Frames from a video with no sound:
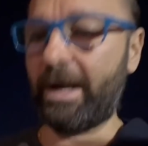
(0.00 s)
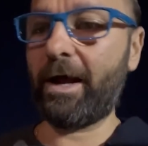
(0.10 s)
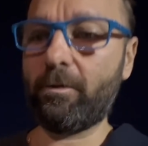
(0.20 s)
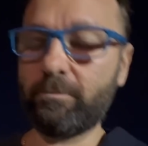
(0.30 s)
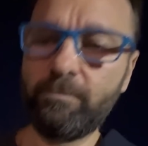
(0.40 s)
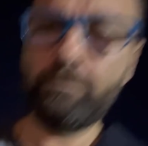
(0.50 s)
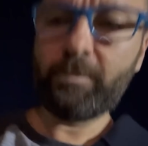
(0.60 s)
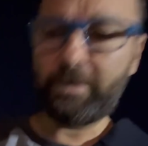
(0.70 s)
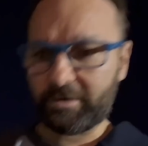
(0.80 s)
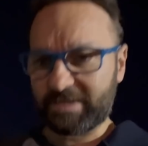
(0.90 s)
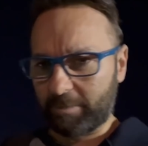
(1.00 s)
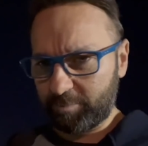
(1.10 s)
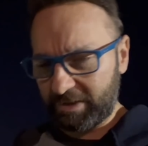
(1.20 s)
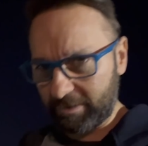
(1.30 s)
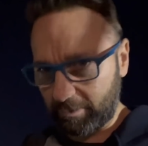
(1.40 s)
out, there is a
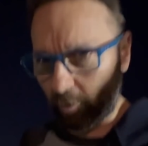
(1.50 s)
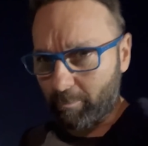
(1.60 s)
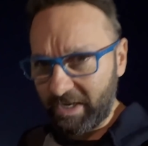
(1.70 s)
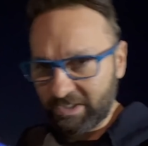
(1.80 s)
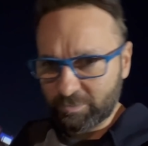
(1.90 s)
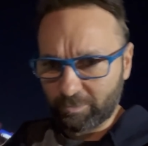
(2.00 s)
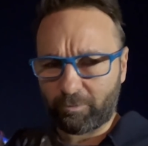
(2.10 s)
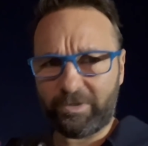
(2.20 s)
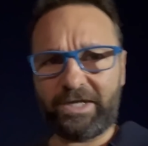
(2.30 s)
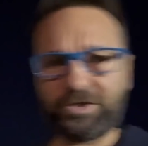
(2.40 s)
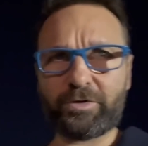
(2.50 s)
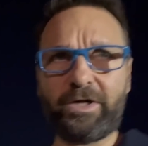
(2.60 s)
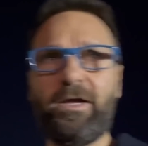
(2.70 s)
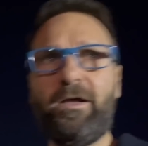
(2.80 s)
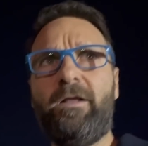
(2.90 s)
P L O mix with a re-entry
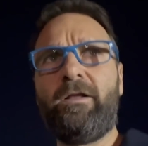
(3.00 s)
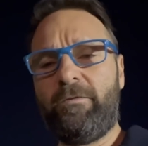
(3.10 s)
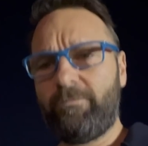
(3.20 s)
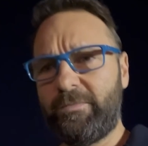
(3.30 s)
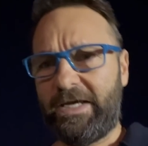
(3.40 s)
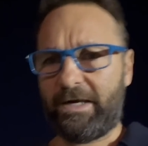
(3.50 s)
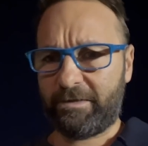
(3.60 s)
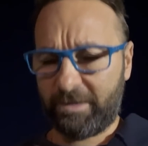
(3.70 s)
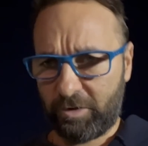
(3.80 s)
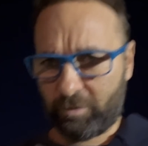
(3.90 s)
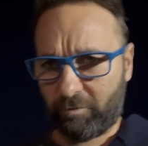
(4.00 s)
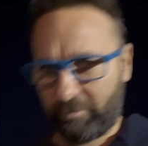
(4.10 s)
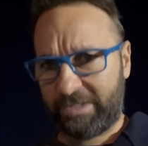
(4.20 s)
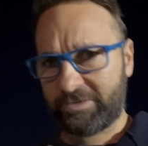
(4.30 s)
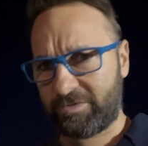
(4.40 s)
that I think you can
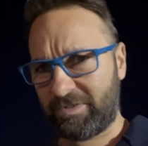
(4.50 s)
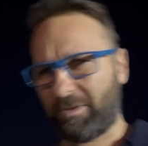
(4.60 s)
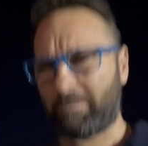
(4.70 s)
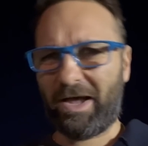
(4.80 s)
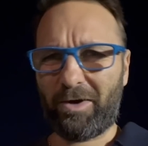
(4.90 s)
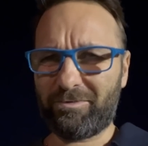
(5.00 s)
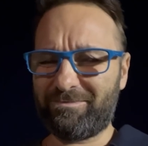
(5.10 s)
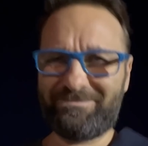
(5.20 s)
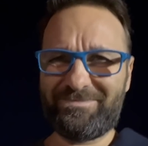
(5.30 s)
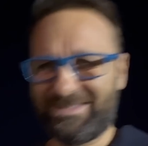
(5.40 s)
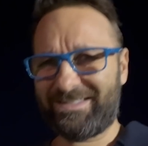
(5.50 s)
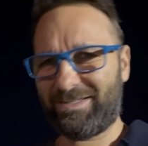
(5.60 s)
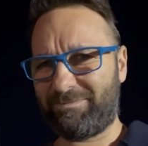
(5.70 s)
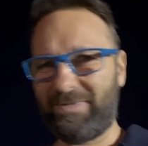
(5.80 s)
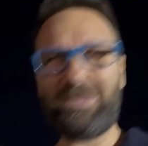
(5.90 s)
re-enter till about
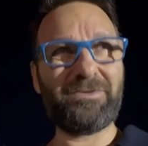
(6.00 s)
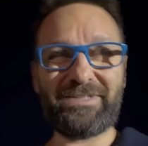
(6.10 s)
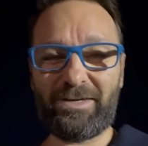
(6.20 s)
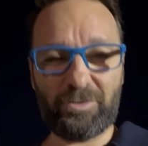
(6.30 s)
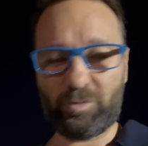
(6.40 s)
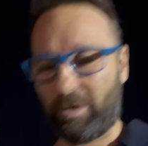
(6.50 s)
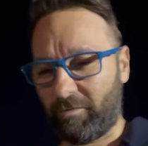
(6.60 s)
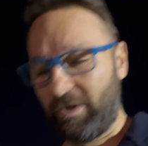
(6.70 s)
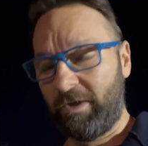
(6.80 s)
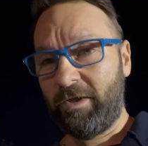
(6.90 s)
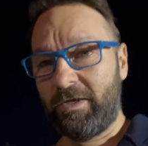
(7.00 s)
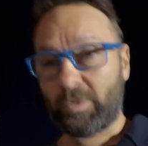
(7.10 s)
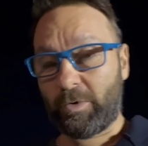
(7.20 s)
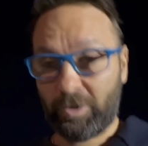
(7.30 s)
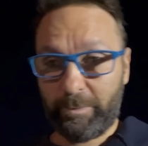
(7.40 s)
either ten or twelve. So
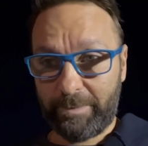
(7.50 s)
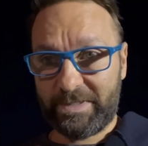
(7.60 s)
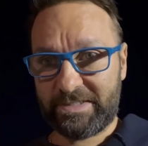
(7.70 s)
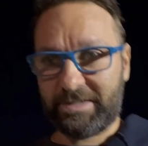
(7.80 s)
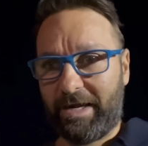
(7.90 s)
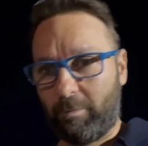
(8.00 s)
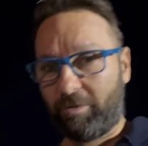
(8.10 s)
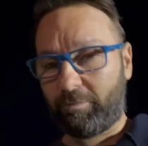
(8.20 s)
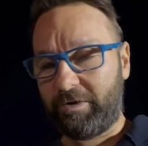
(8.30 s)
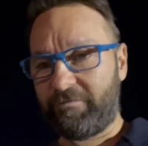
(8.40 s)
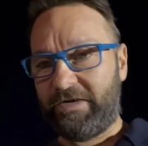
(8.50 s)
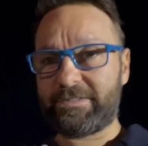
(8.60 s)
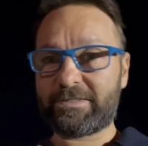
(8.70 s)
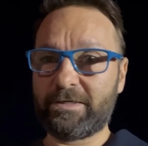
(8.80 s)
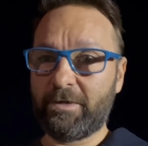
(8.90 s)
it could be a busy day with three
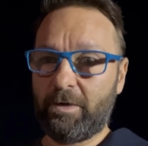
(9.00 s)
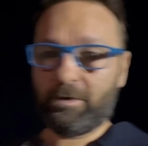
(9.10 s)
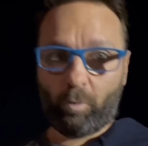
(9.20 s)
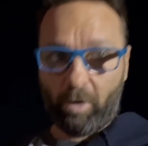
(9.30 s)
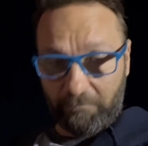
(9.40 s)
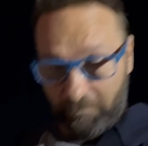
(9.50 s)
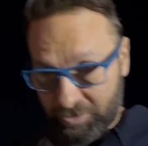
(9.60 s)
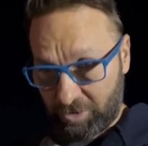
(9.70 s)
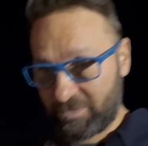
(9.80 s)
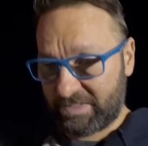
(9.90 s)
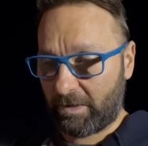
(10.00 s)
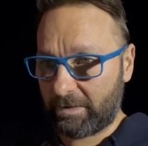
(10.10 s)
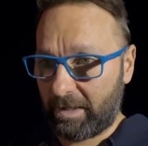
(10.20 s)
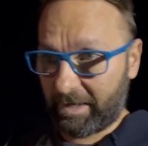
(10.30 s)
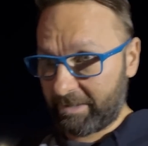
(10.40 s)
events. One for sure is the
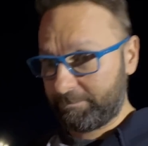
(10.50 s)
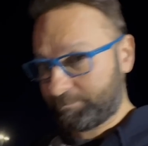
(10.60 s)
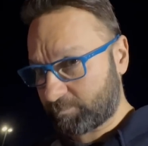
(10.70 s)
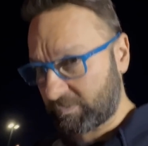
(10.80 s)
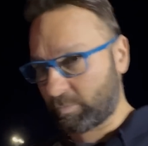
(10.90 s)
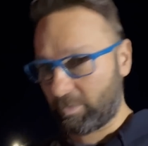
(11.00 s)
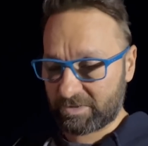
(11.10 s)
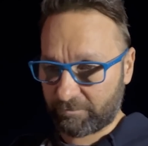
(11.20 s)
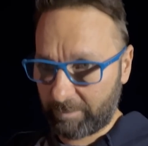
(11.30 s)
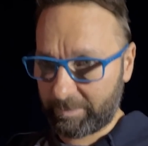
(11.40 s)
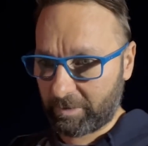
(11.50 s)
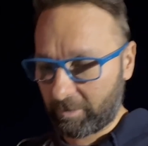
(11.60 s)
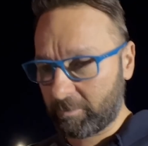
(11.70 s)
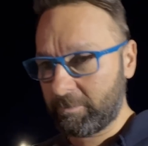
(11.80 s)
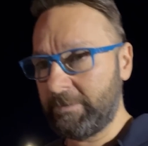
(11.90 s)
online, as well as the Flip and
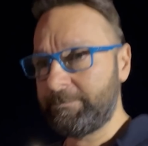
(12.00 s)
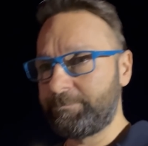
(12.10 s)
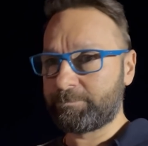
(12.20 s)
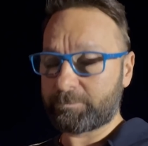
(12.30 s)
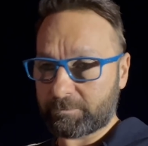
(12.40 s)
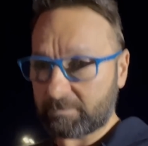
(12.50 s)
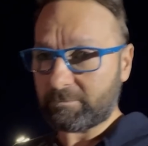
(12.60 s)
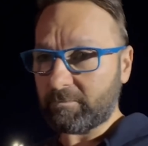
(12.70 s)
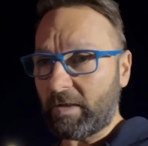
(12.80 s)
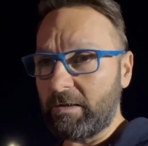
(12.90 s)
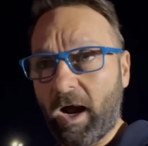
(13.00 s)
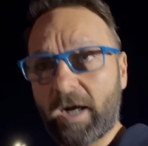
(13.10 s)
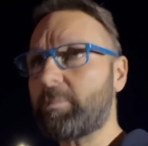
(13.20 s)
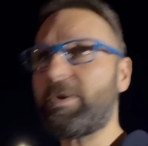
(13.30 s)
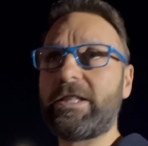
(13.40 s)
Go. I'm not
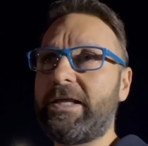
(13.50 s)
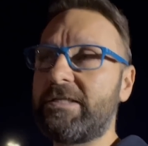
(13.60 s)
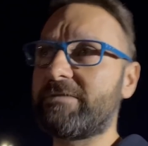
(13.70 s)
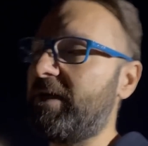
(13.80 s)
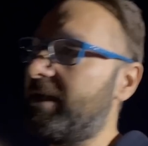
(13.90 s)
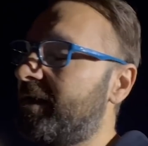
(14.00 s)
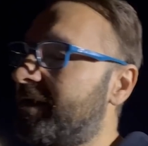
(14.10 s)
going to play the ladies event.